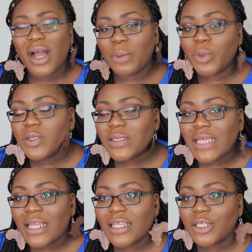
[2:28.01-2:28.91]
I will
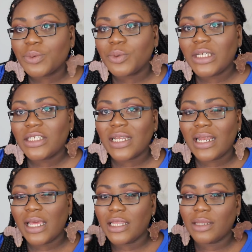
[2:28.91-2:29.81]
say that you will need to
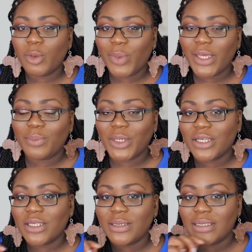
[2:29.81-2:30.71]
layer them a bit
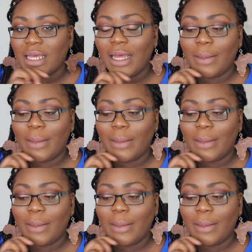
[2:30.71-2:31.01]
because